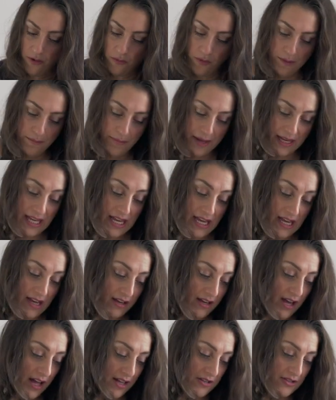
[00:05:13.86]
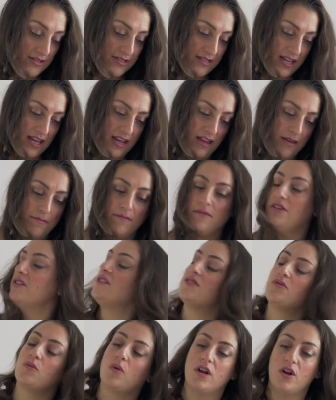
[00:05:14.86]
When picking a color scheme, you
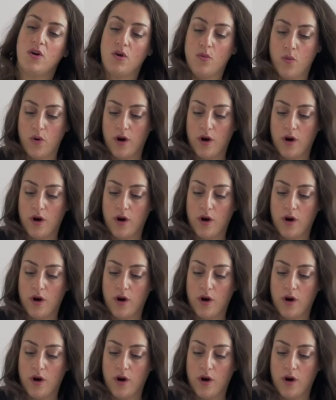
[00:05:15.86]
just want to